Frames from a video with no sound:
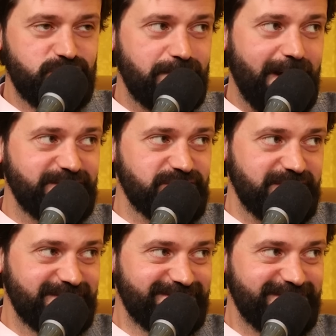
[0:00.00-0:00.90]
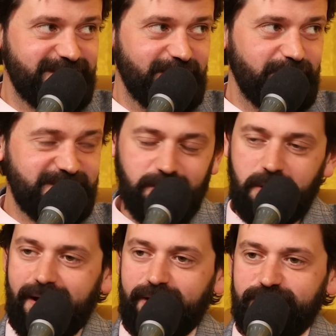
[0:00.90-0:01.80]
than Jim Hansen. It's the other
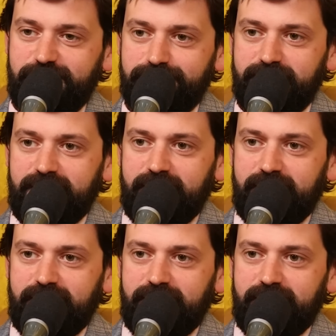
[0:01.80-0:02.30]
way around here.